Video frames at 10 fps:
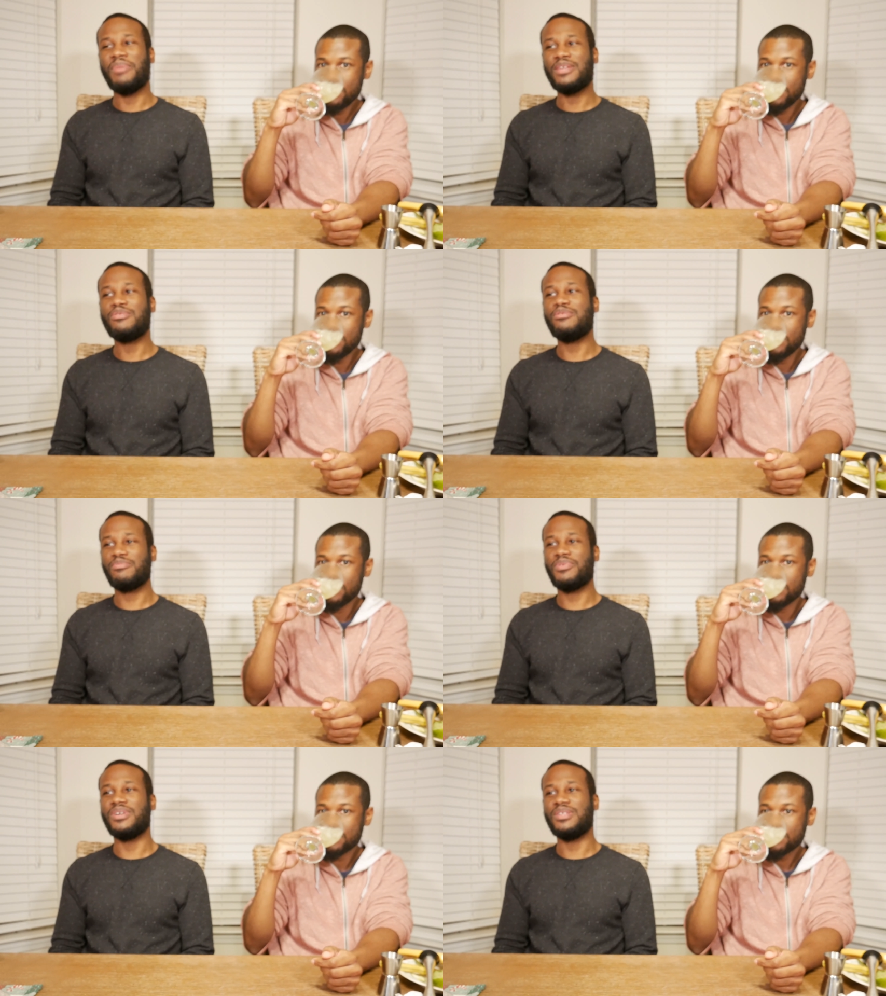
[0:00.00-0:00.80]
Speaker 1: basil
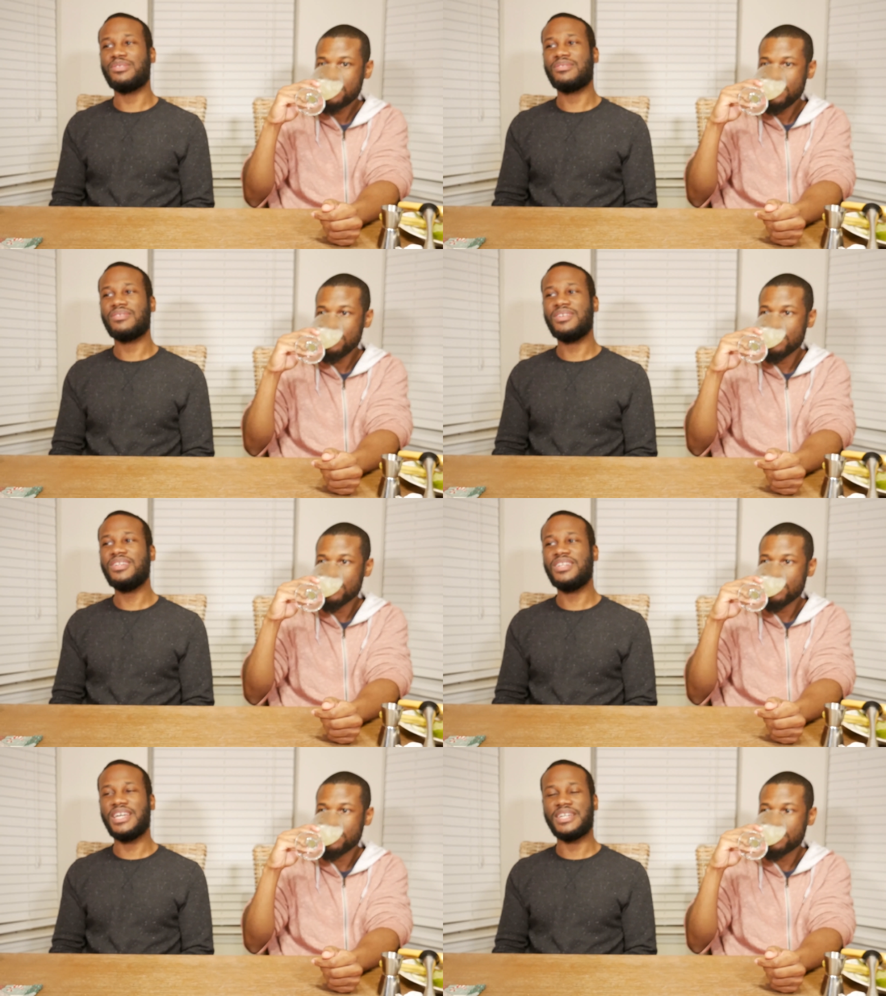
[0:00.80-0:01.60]
spritz. Good
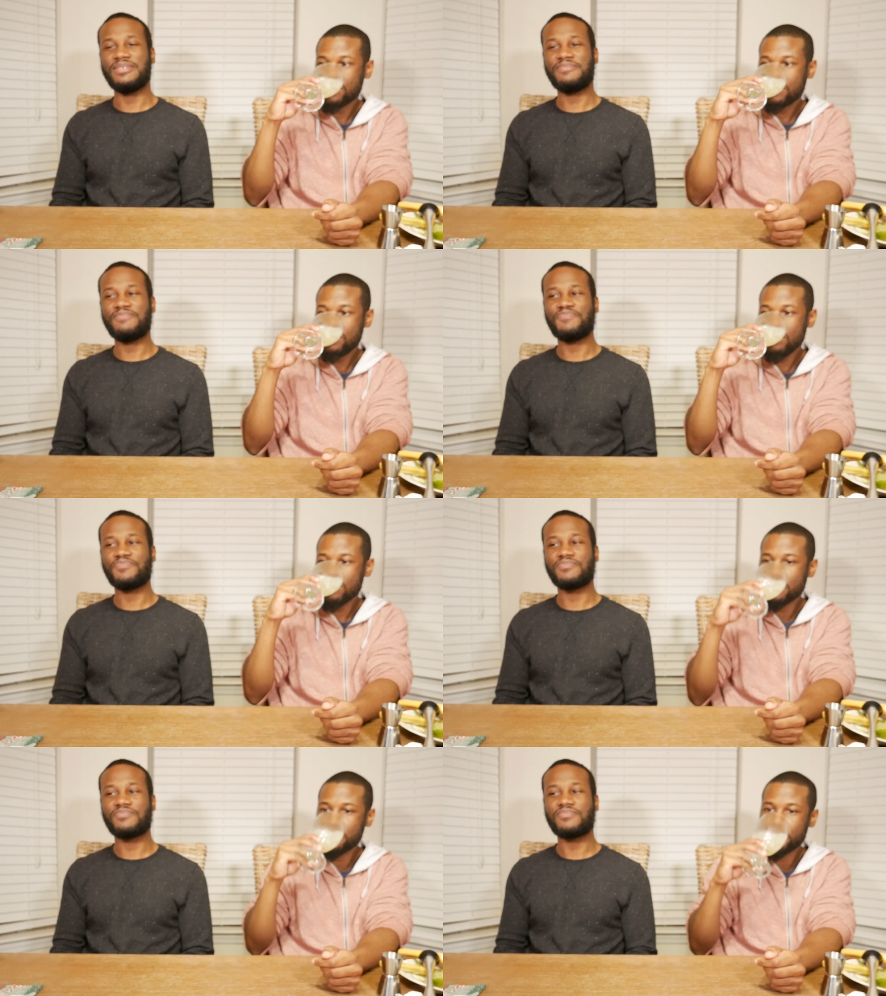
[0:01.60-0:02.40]
name.
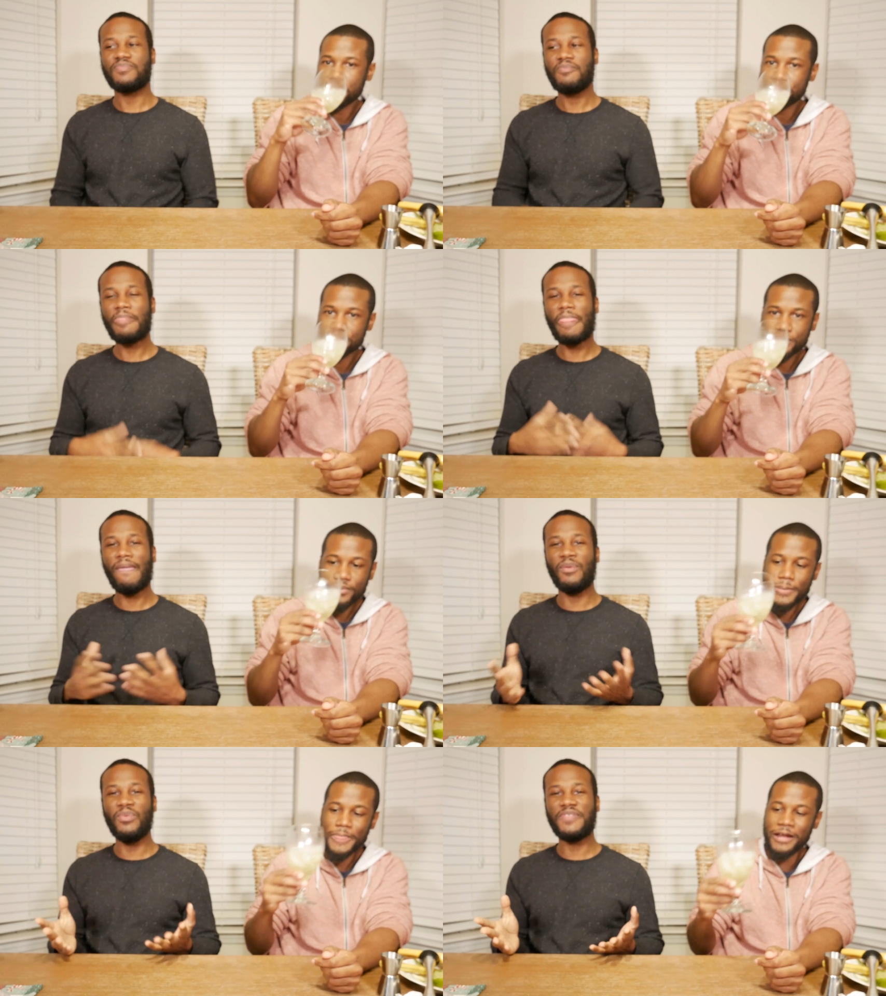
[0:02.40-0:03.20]

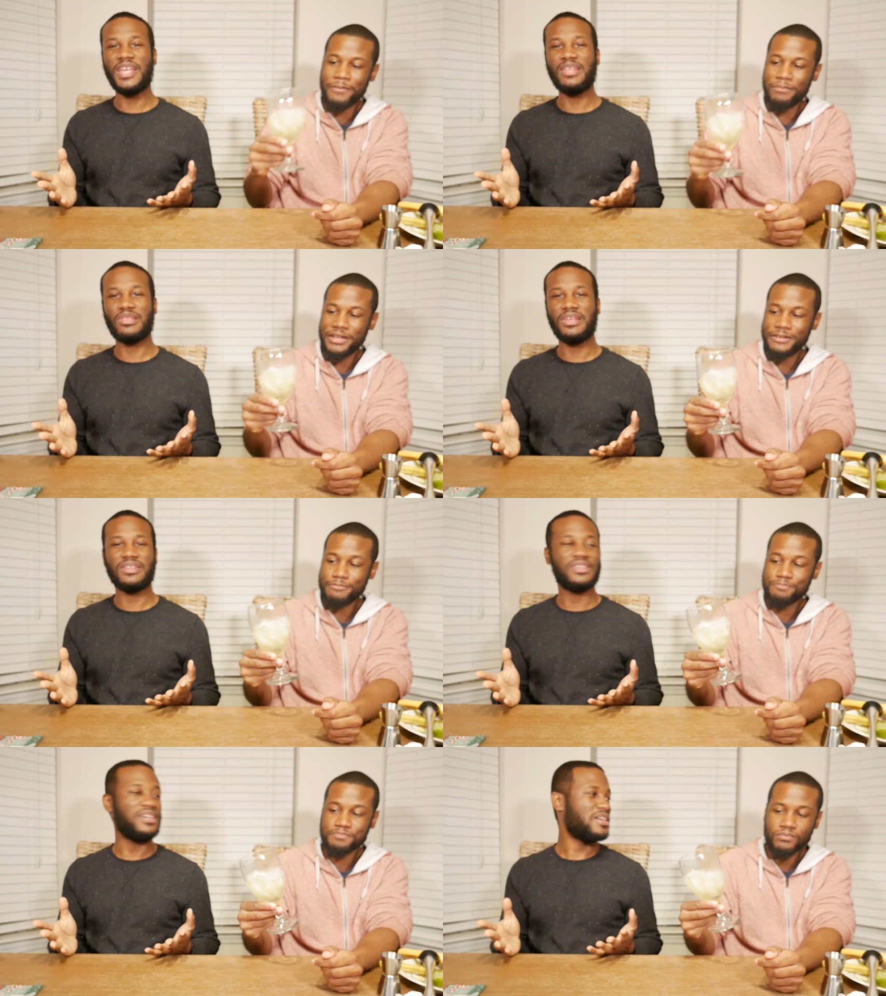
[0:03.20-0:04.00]
And with that right. said and
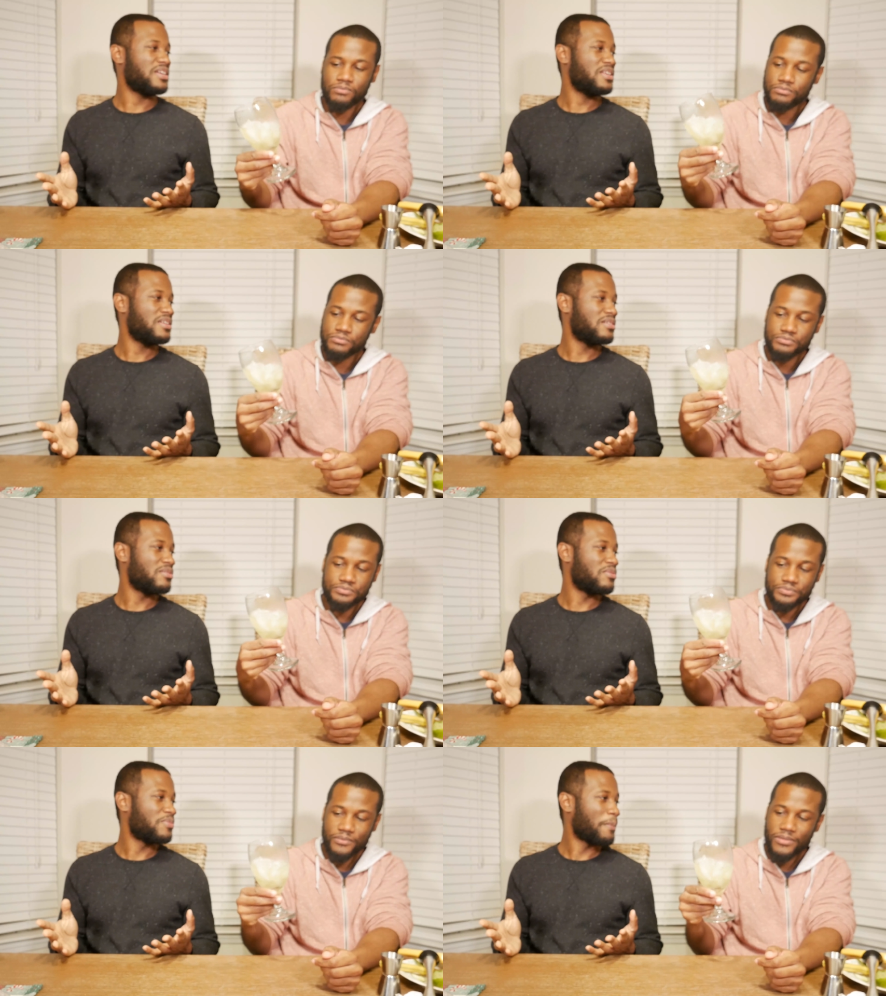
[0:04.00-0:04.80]
done.
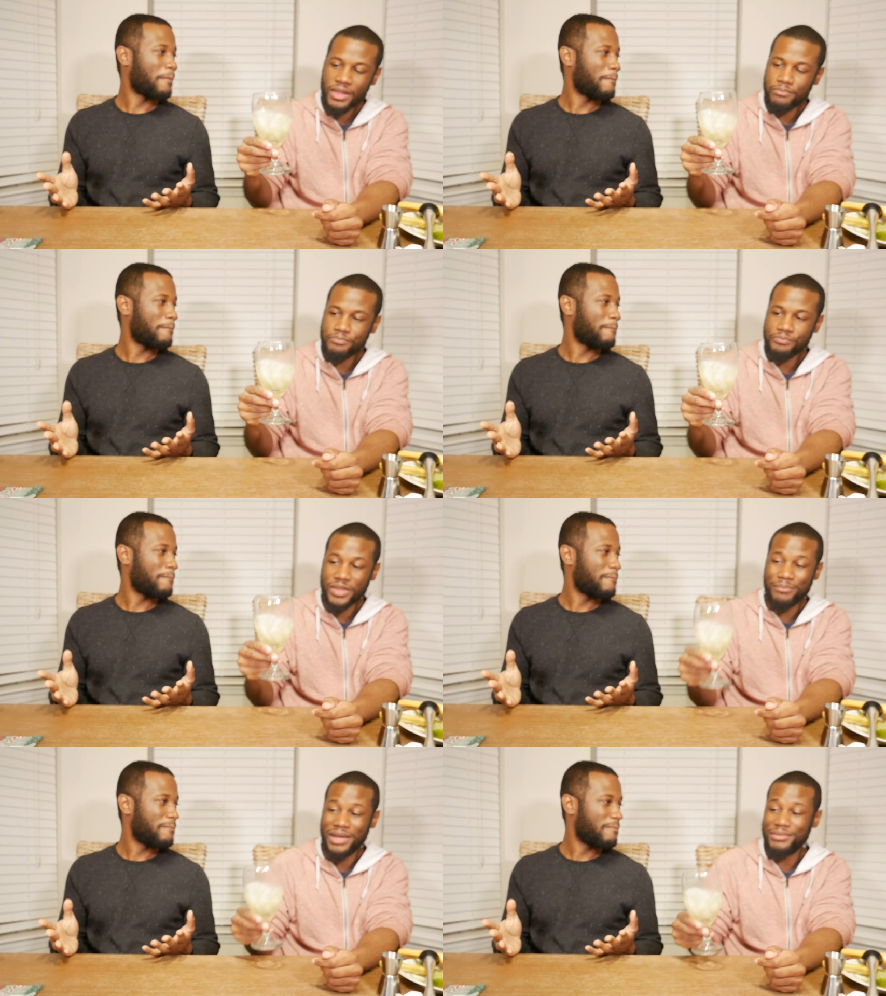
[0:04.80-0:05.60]

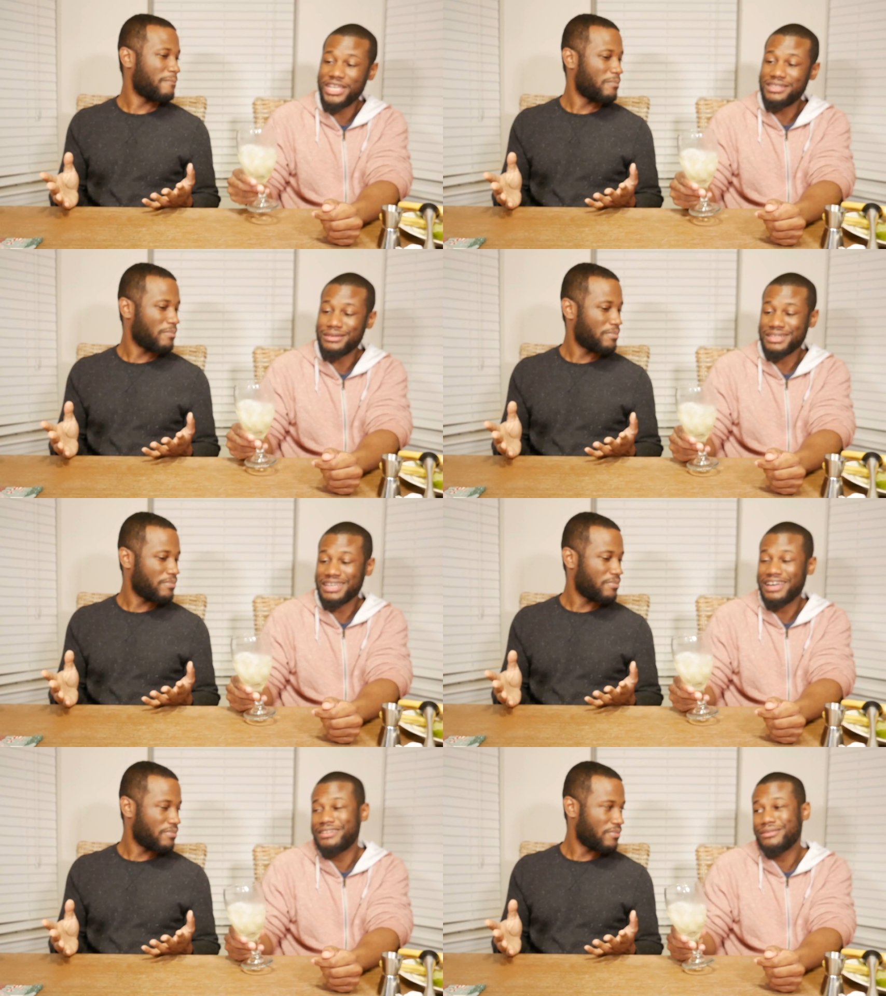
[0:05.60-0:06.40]
Maybe it doesn't
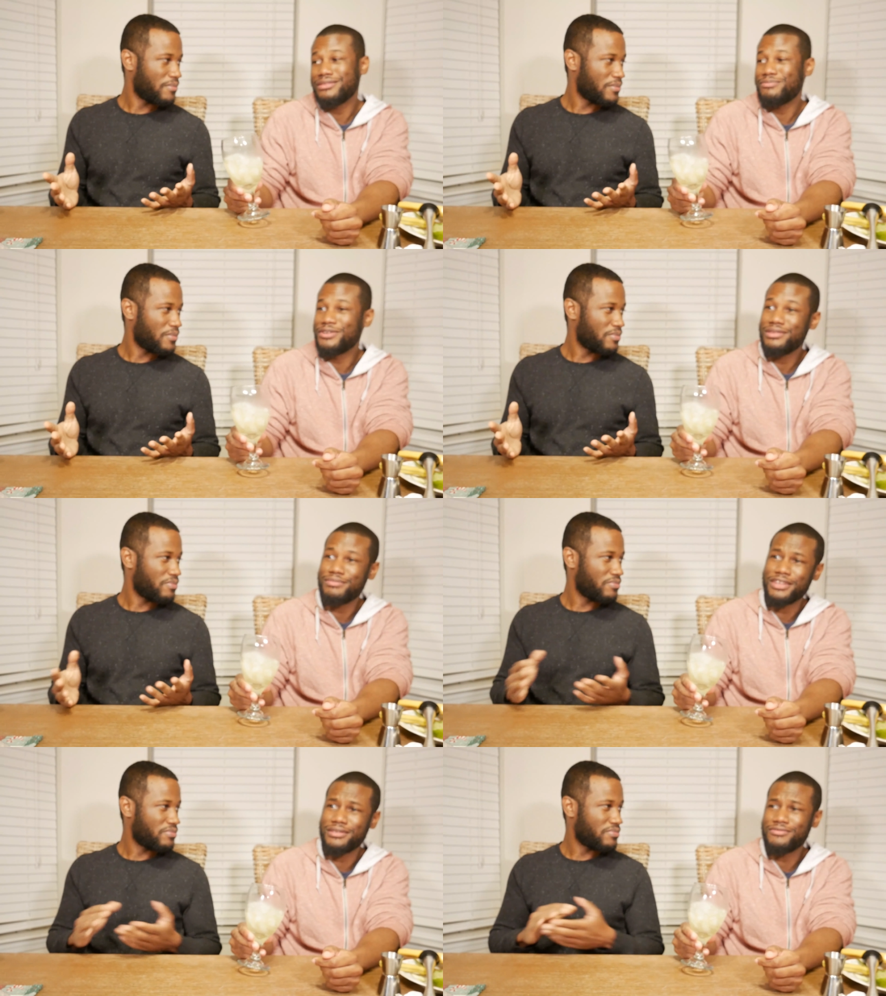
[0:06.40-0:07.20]
count as a spritz
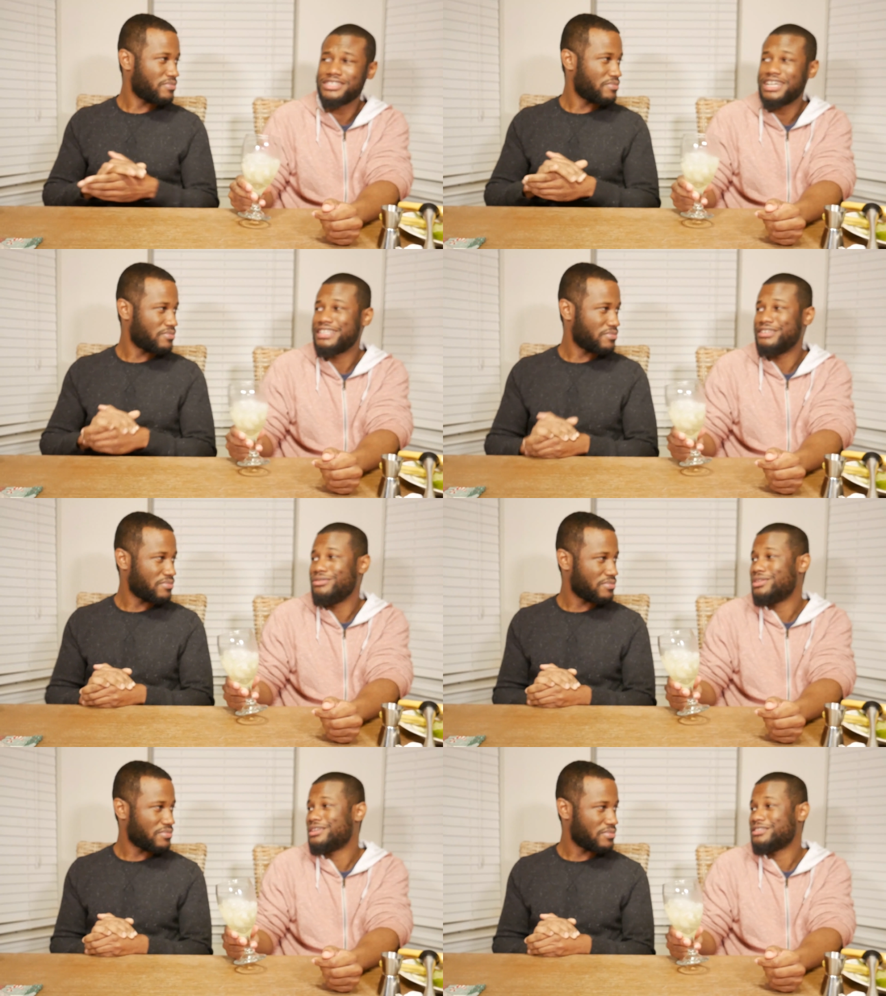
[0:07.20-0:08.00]
because we're not
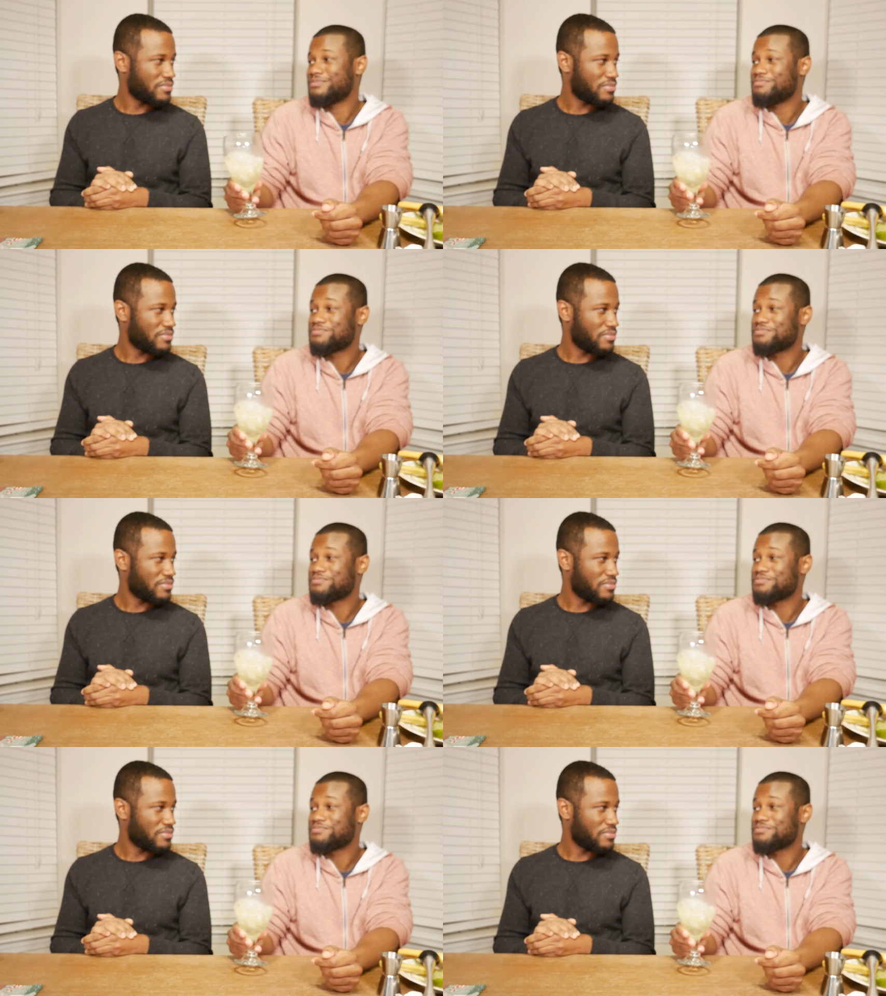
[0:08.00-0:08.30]
using